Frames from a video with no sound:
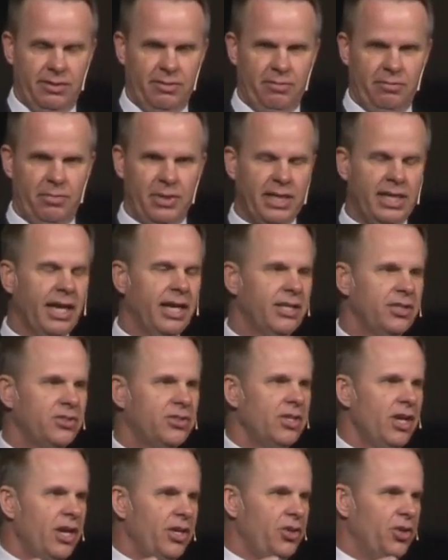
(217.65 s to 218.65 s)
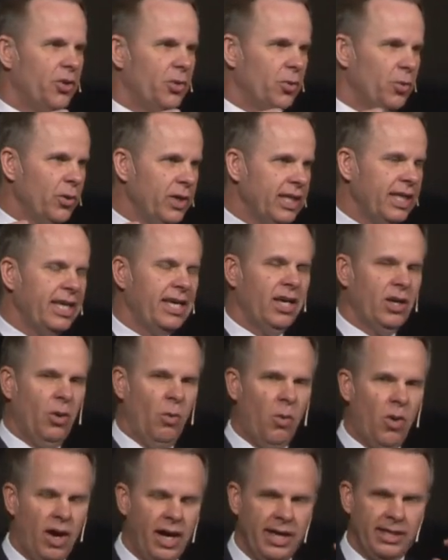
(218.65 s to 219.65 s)
Because you're really going to
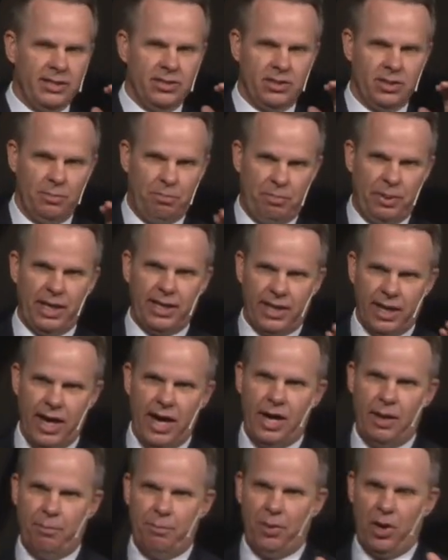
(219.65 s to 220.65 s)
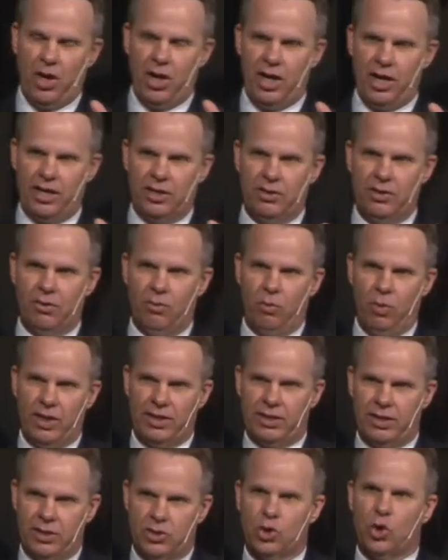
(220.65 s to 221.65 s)
want to pick up on
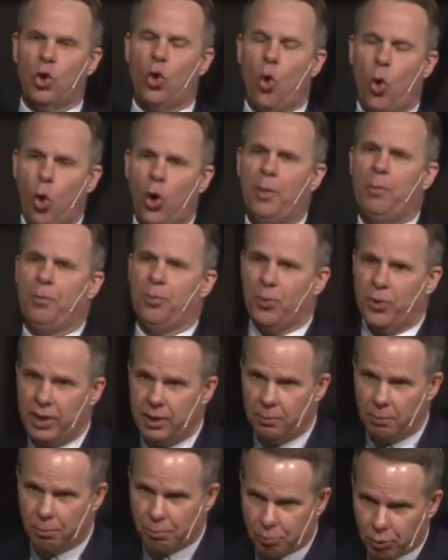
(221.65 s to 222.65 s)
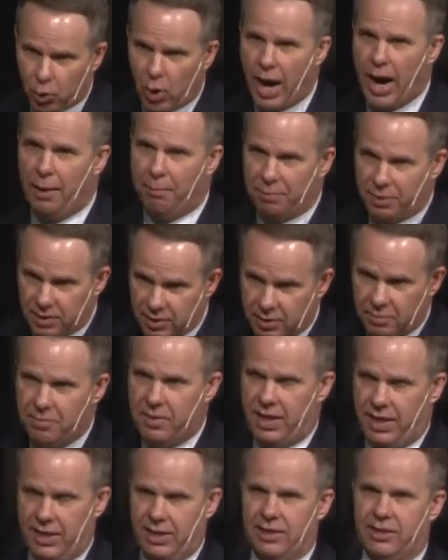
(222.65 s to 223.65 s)
what this corporate problem
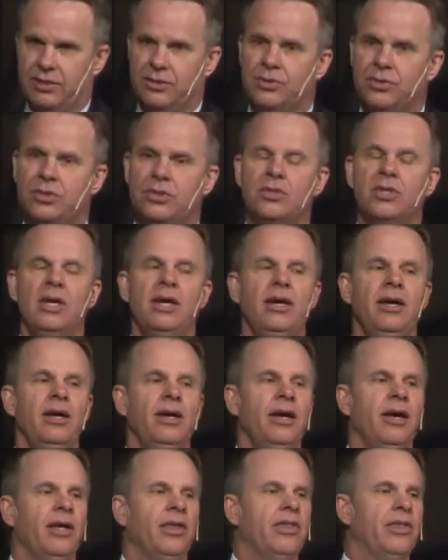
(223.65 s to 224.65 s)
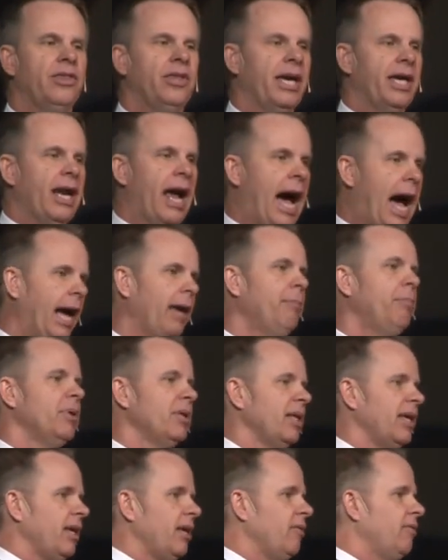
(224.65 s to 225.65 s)
is that I
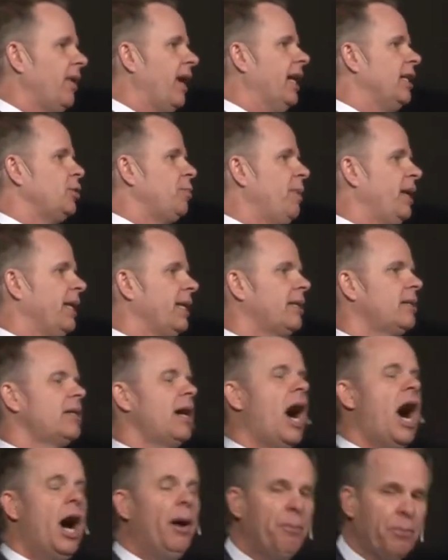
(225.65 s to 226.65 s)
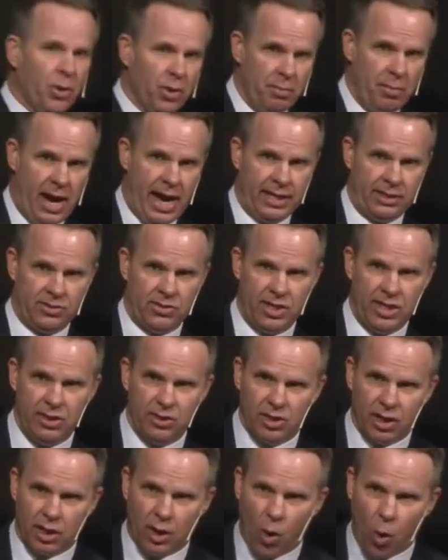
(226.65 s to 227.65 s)
believe has been
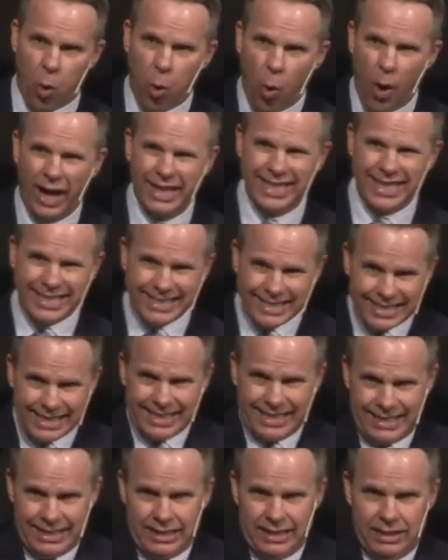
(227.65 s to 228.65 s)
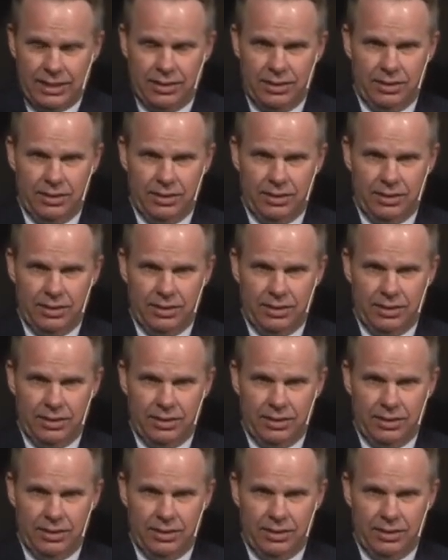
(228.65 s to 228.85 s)
compromising the quality